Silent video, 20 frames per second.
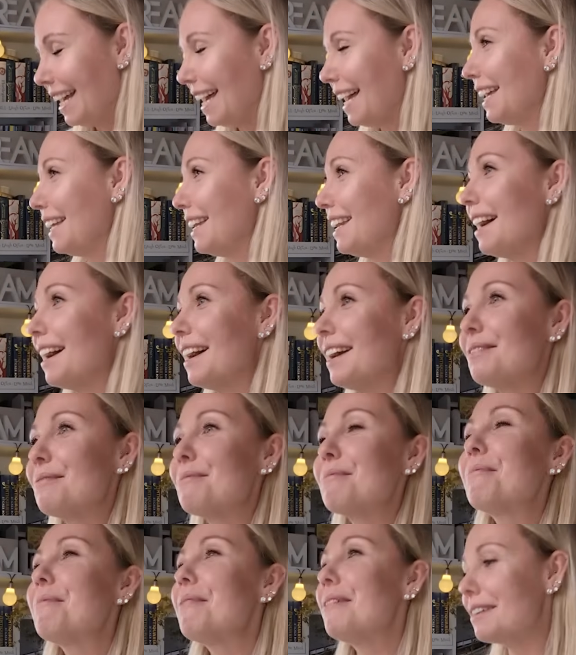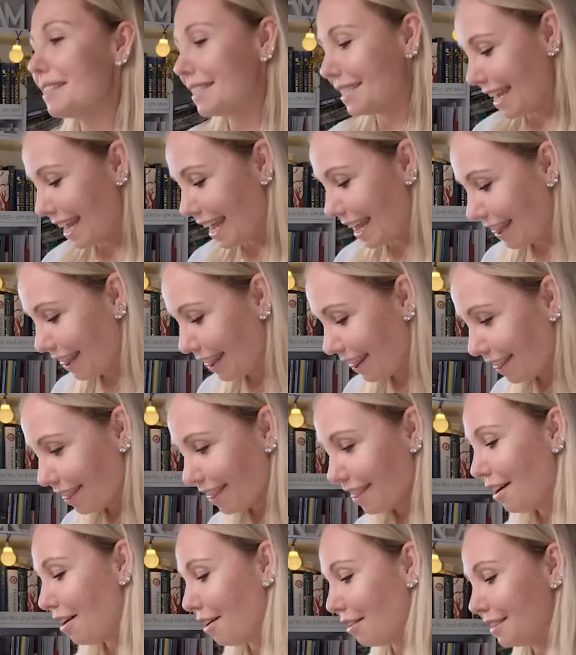And I was in
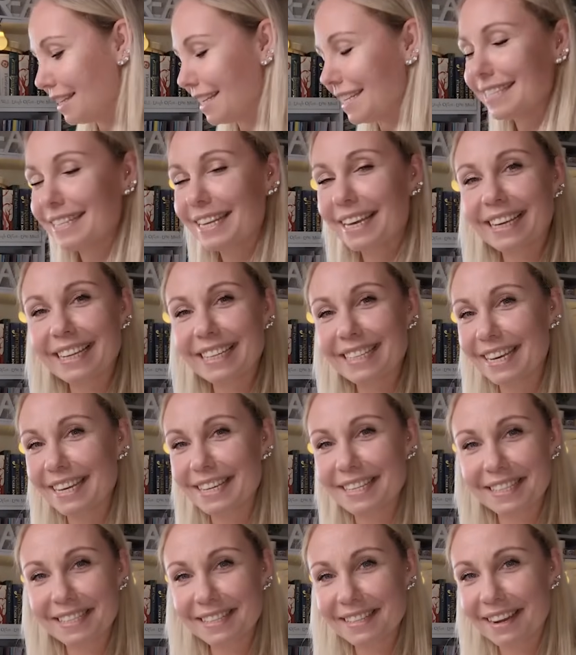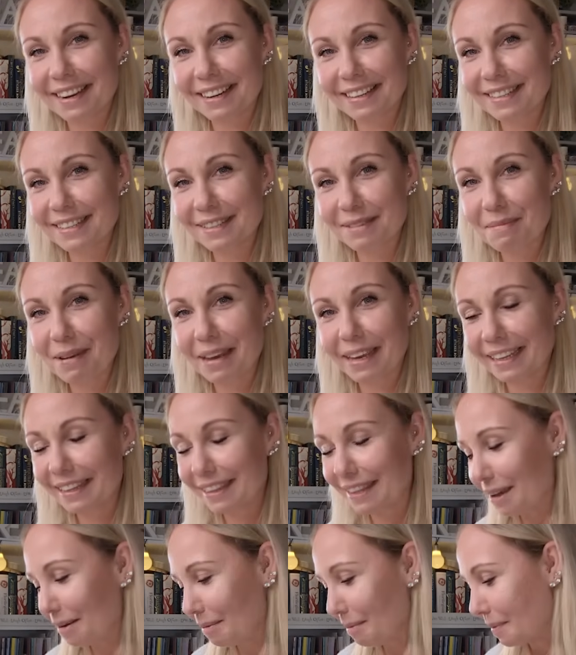love the second I started making
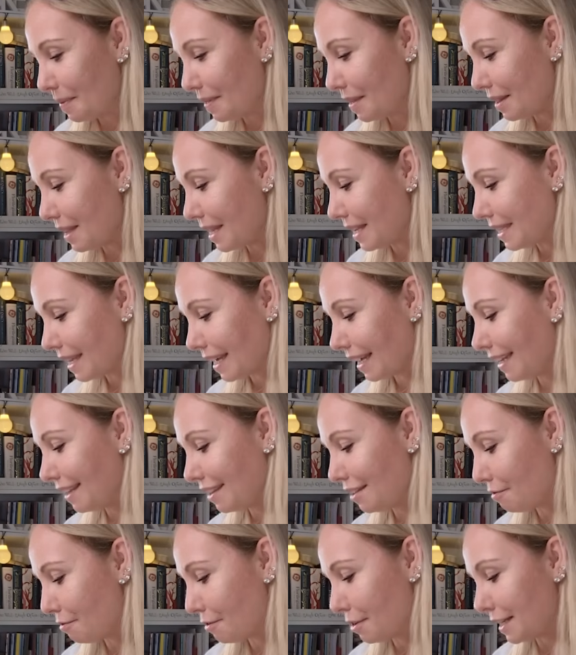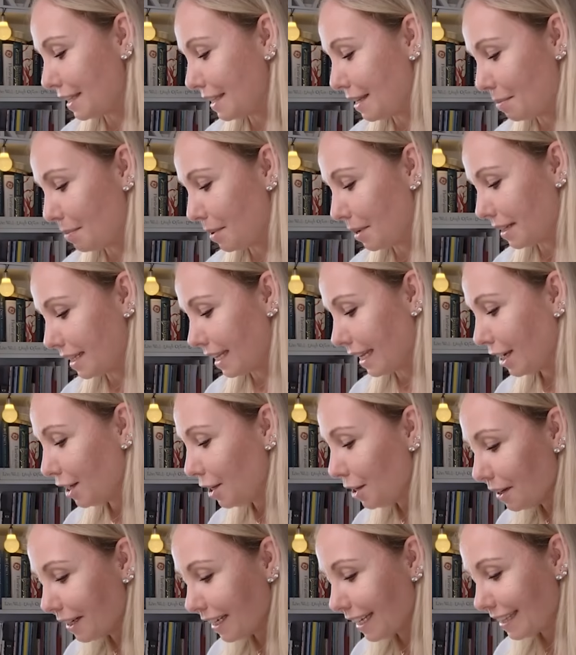them. The second the first appeared. Like,
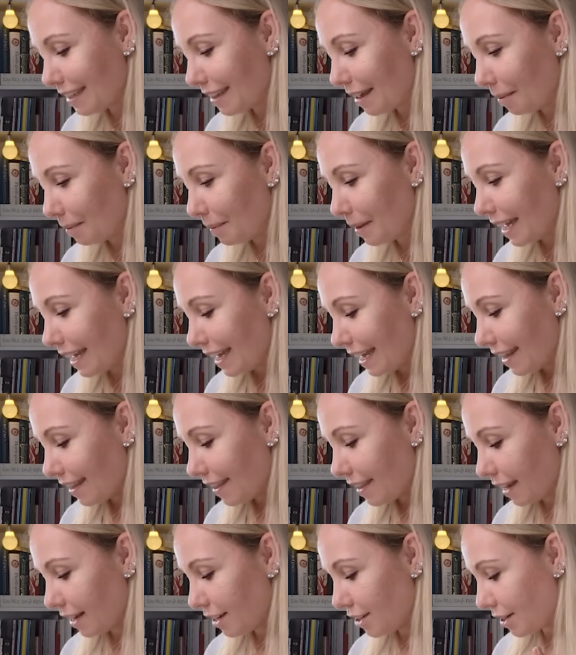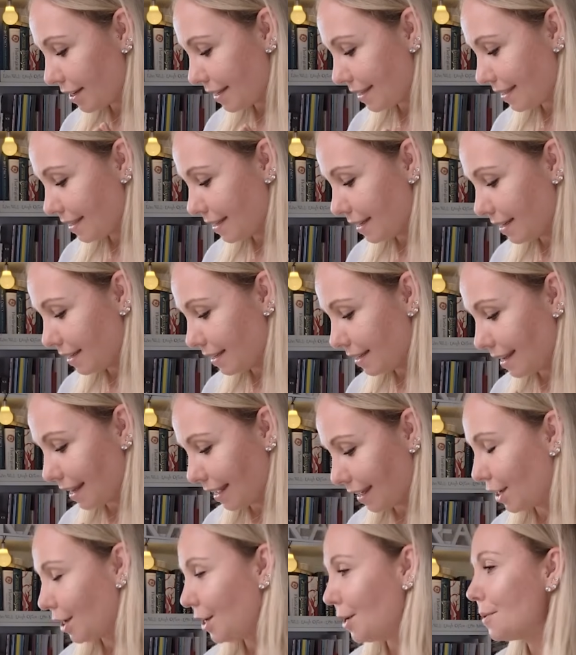look at them. They just did the
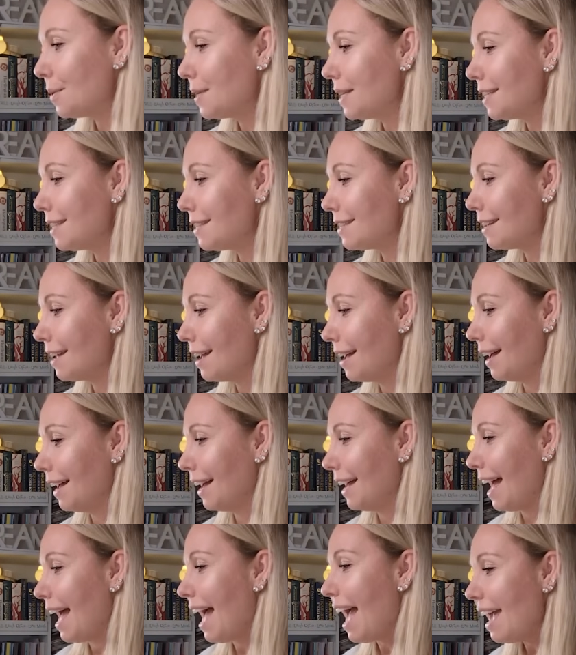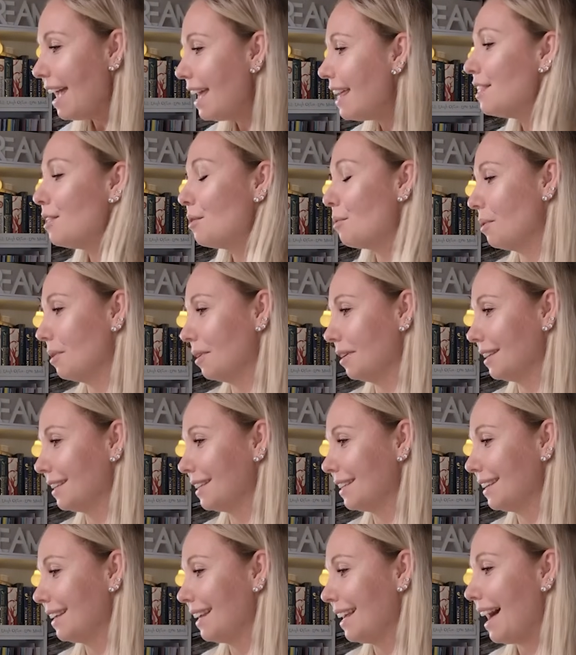cutest in the
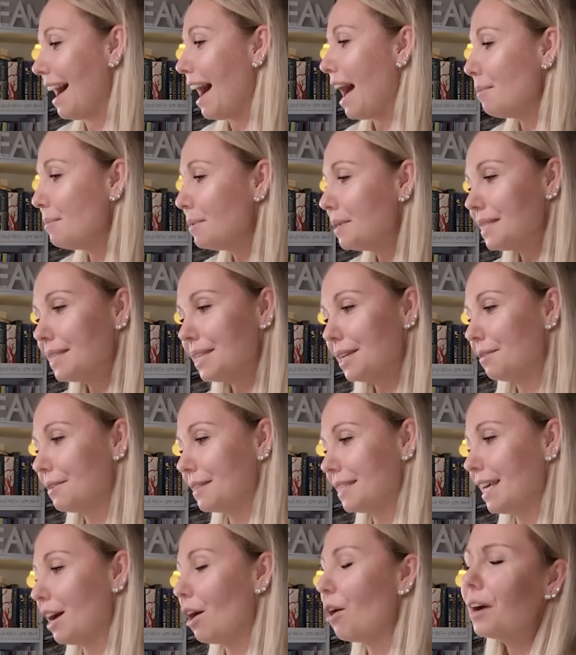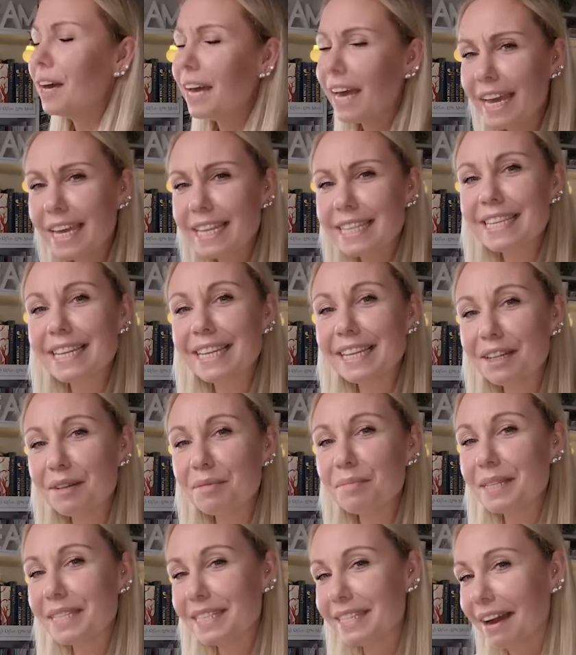world. I mean, seriously, okay, it's a little
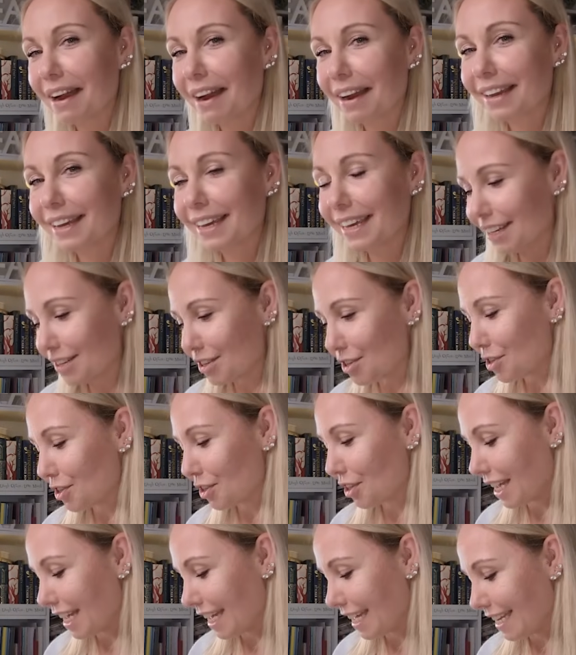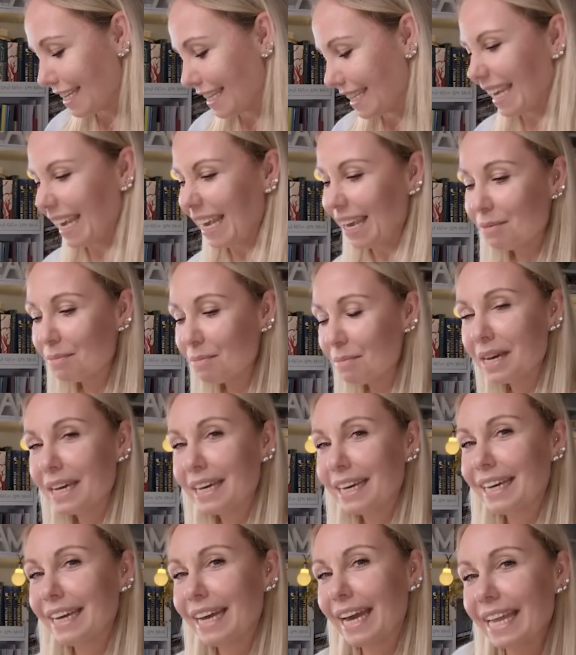bit darkish theme.
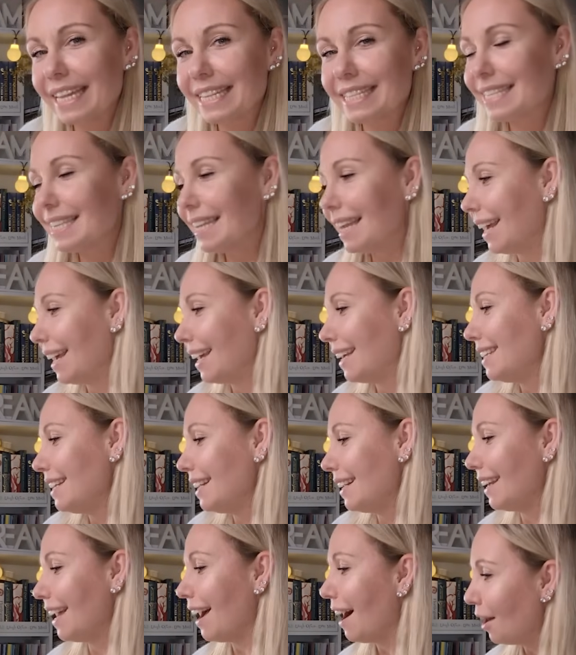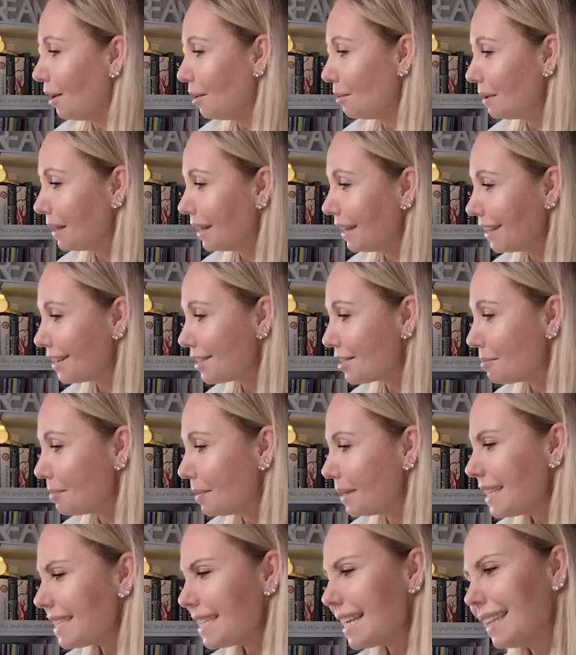It's like nearly Halloweenish,
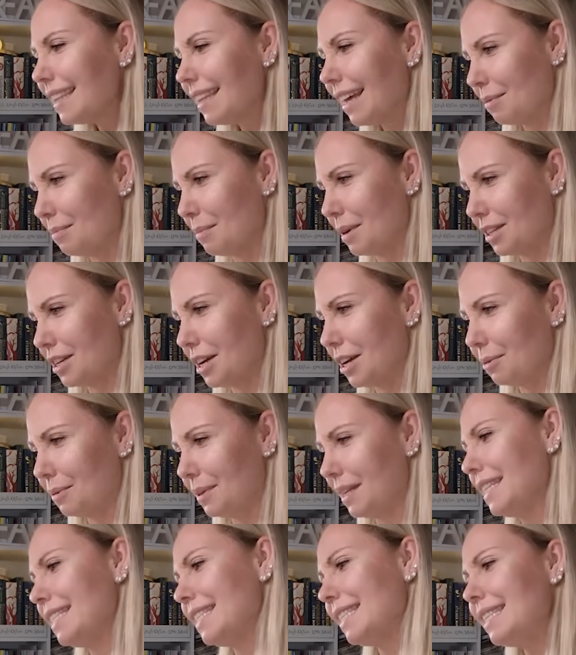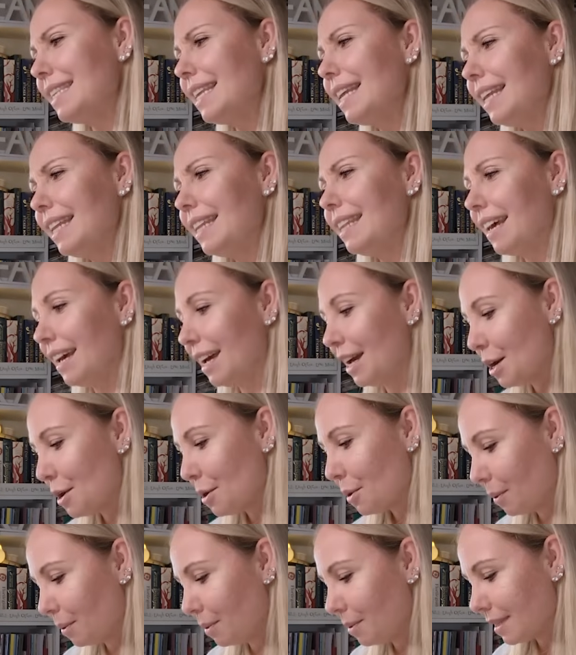but it's not that much Halloween. It's still in the
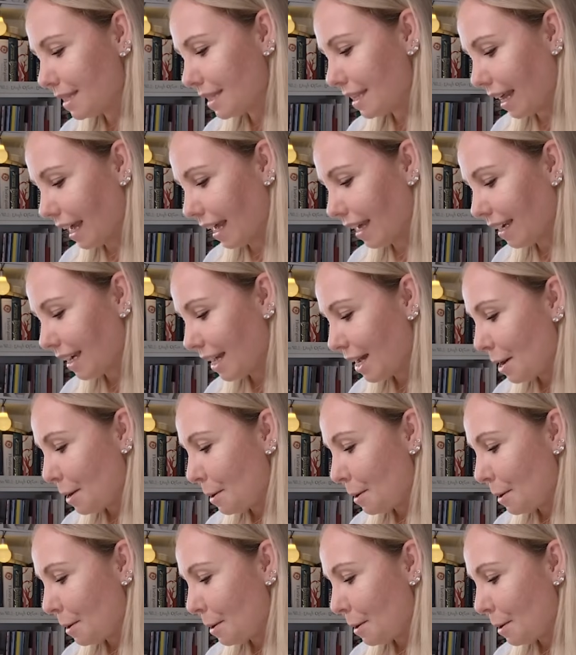woods, like.